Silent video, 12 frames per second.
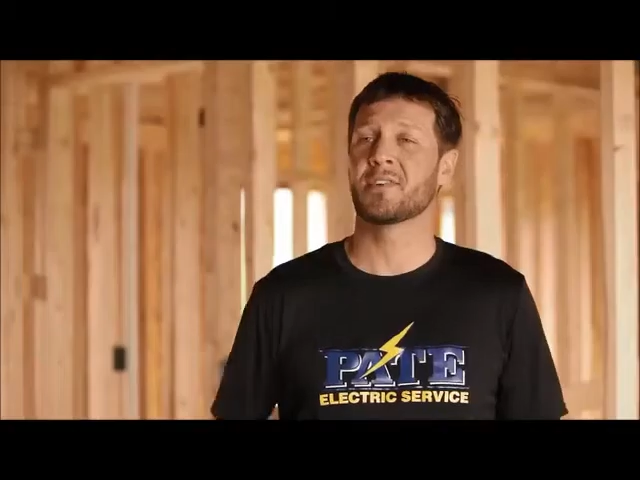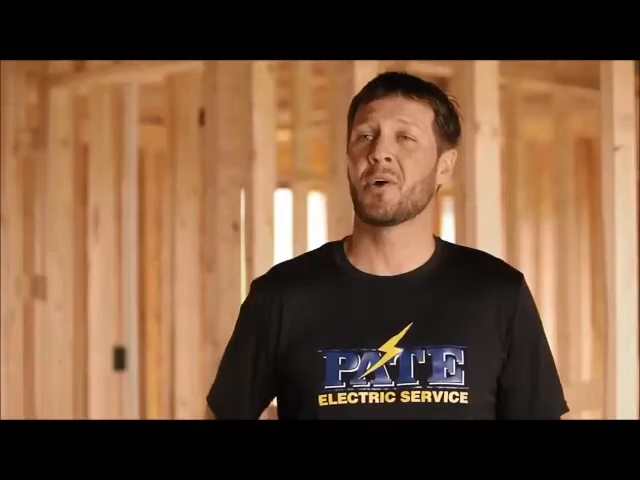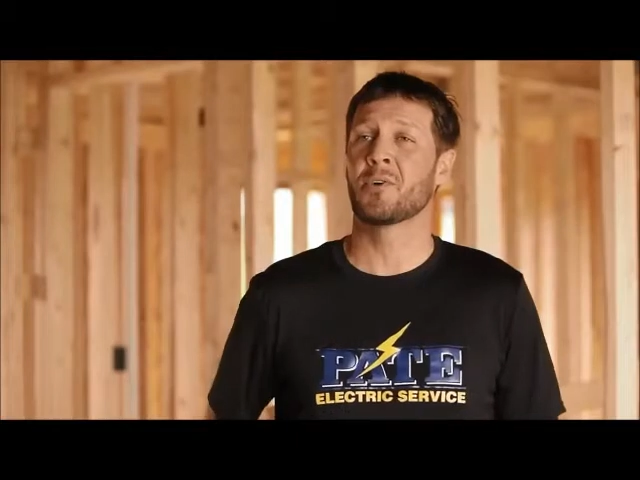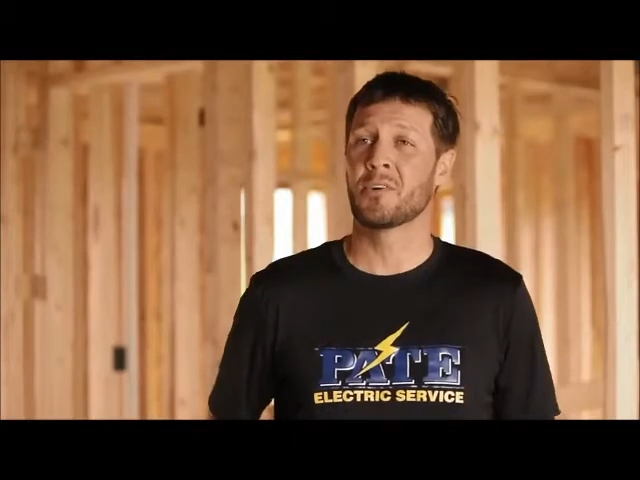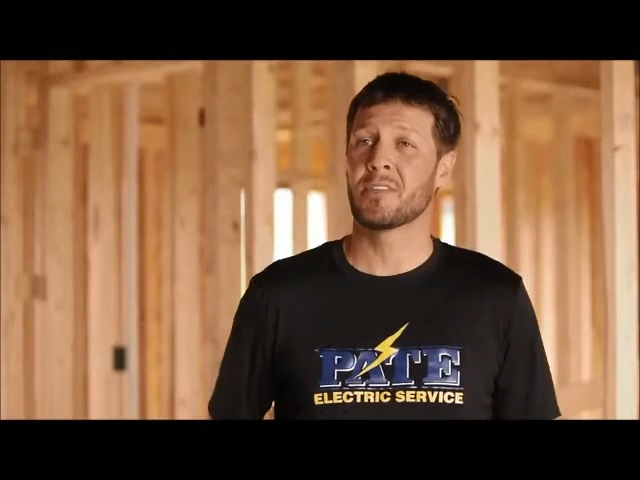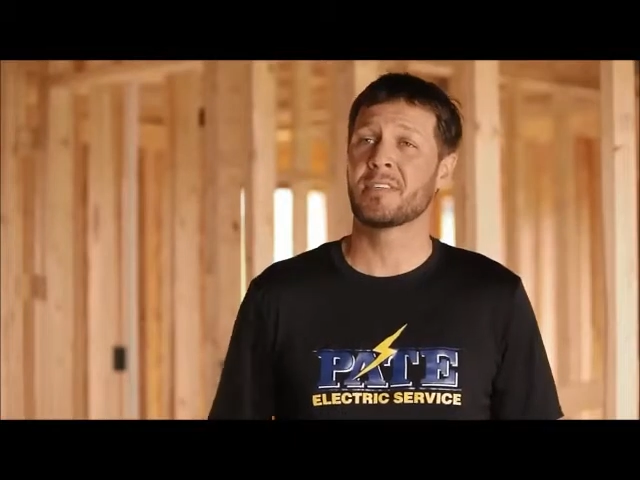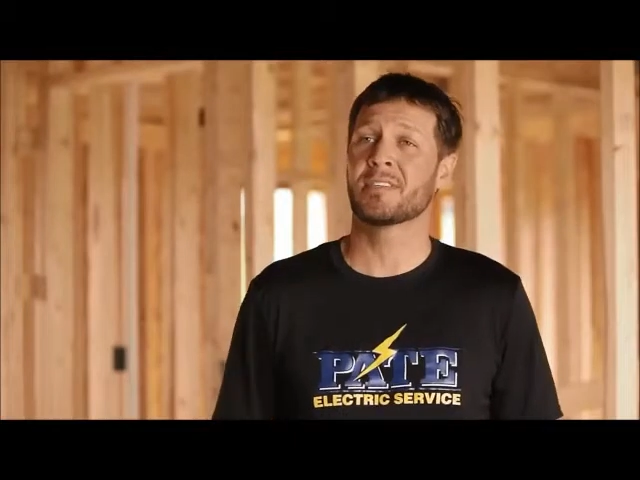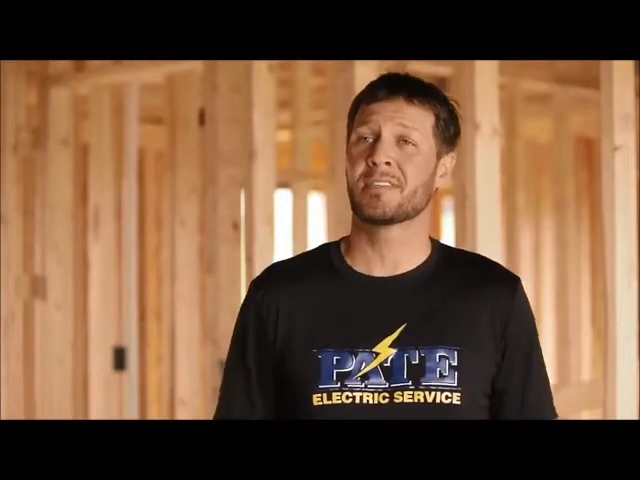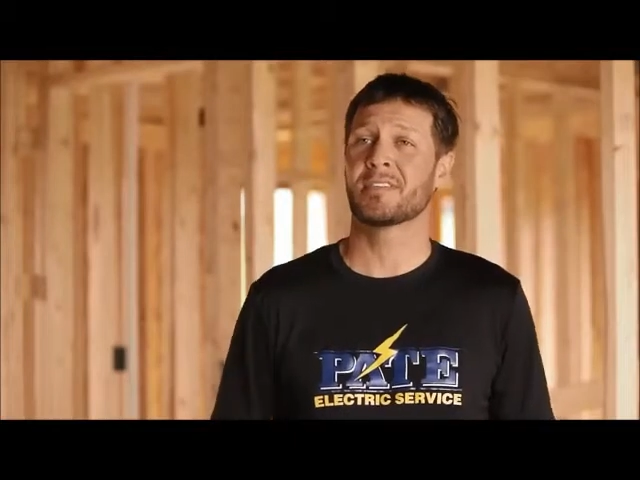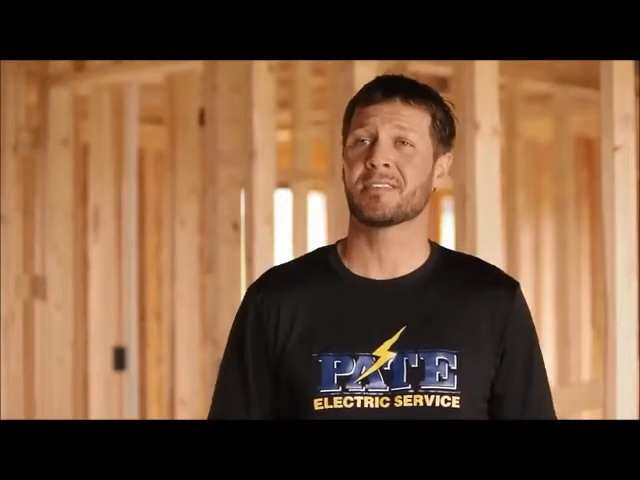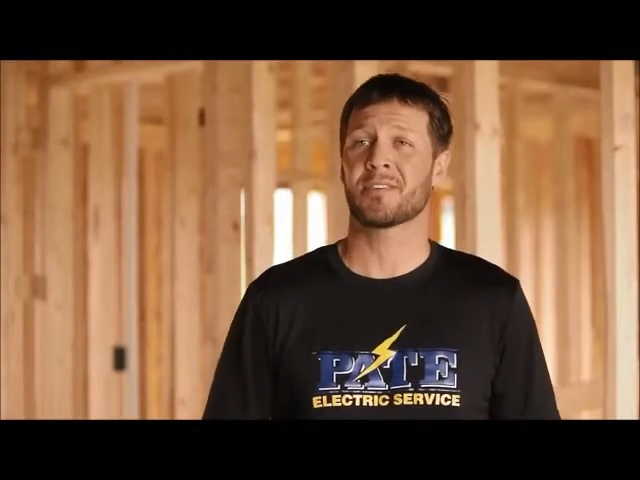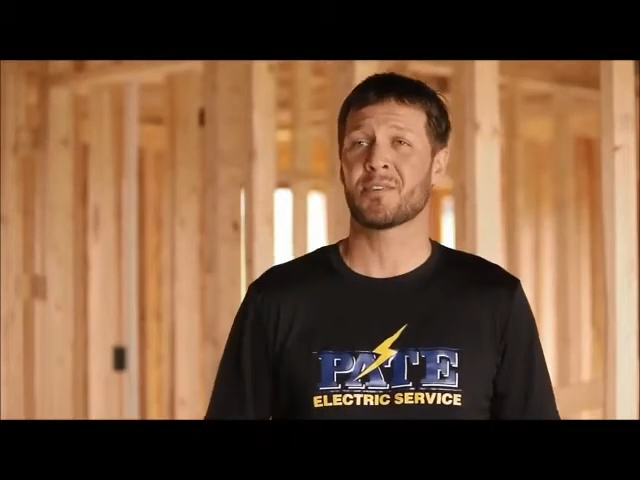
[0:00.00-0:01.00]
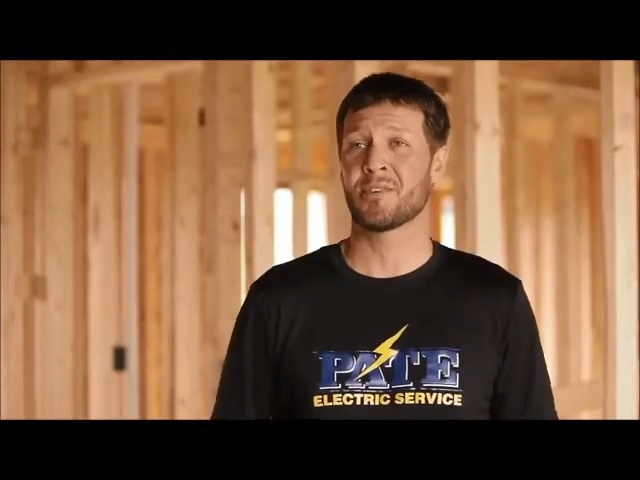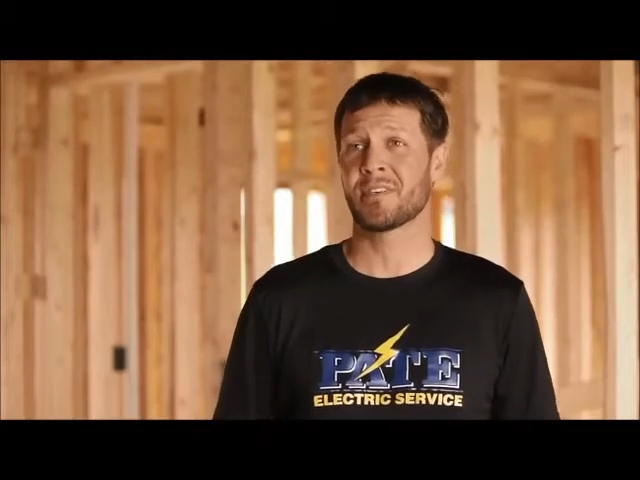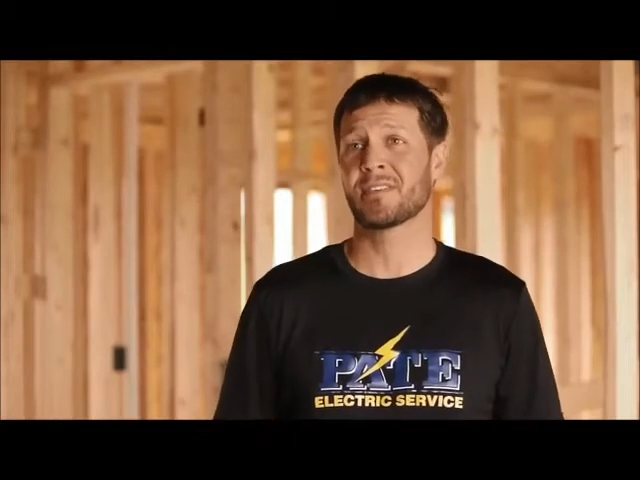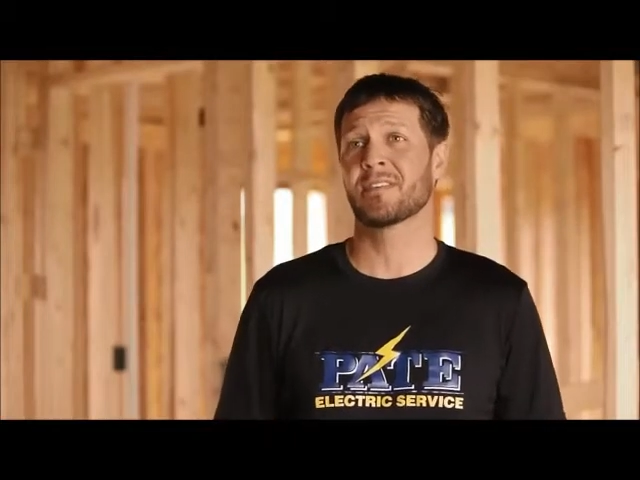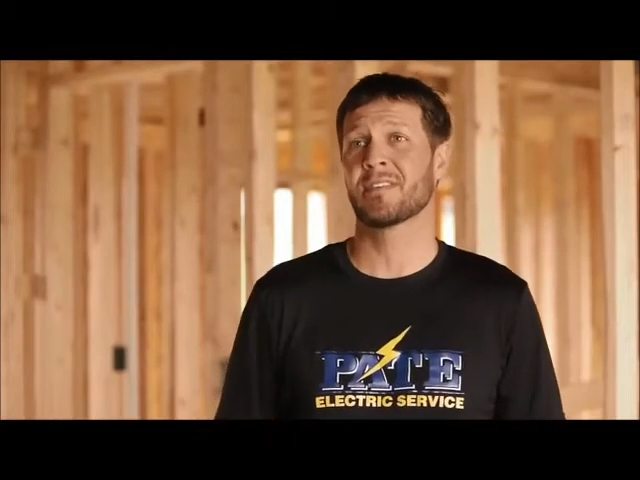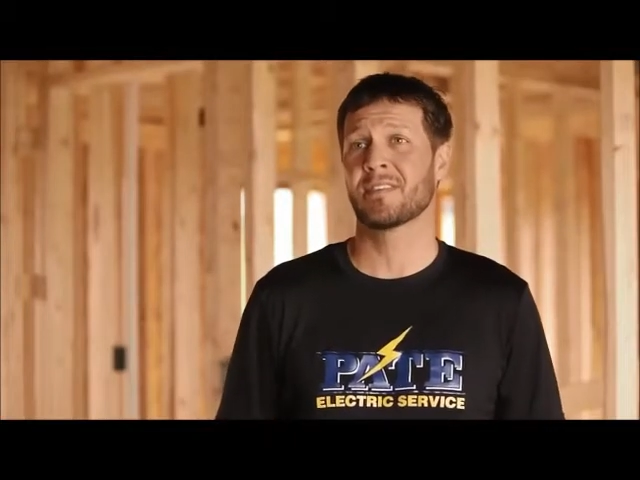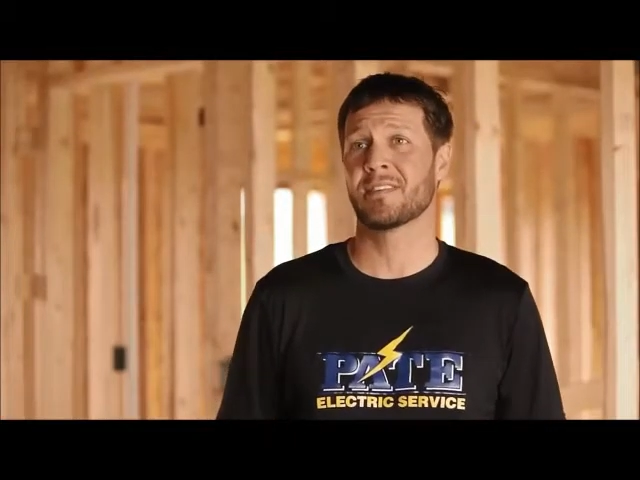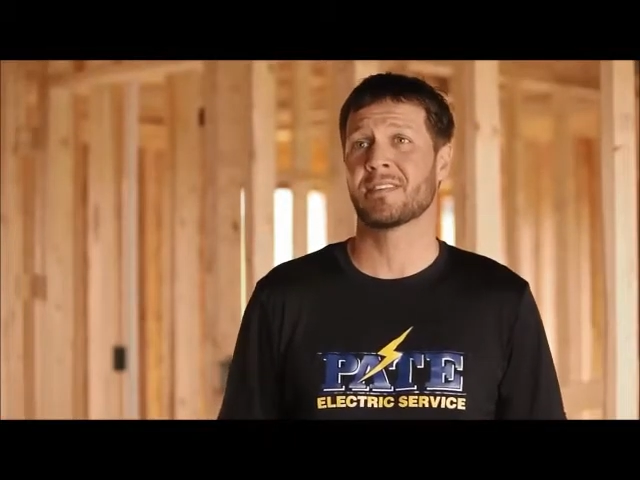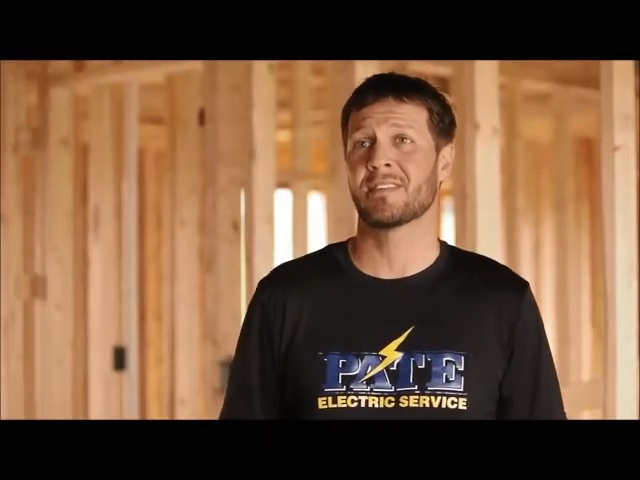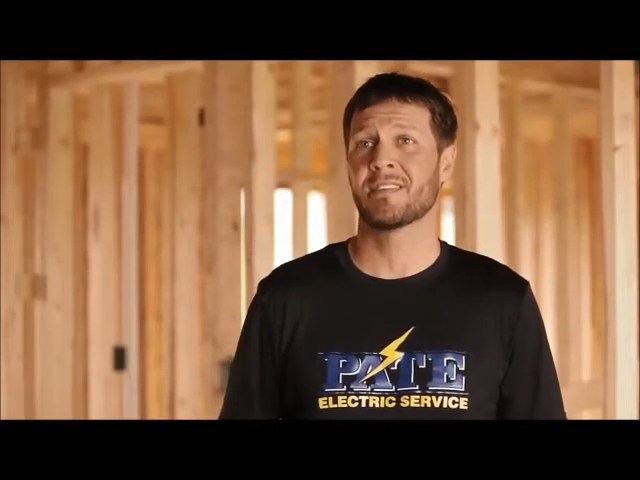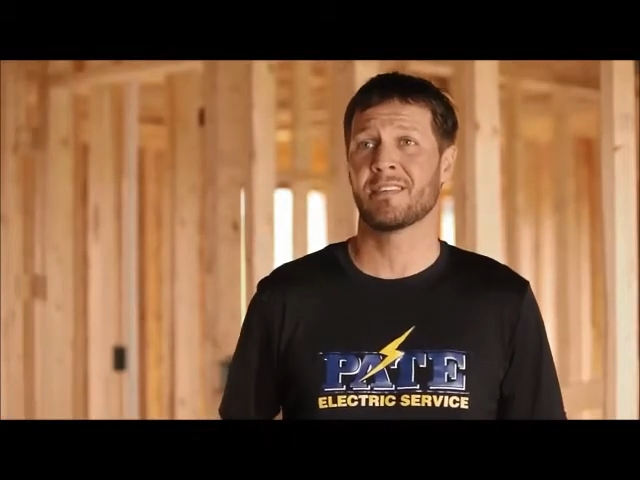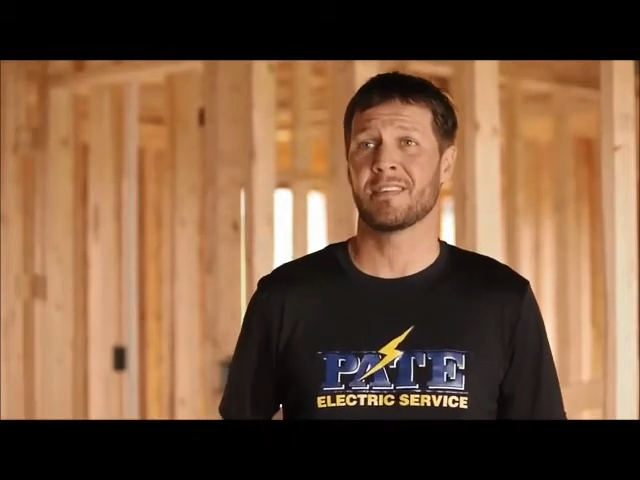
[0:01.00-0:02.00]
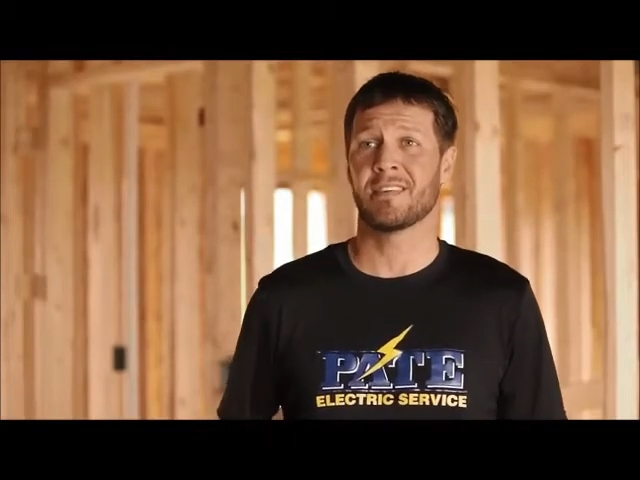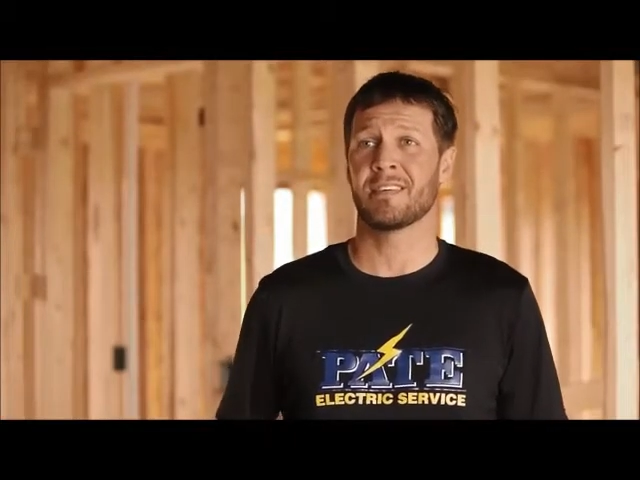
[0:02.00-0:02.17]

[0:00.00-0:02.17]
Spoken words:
It's odorless, greaseless,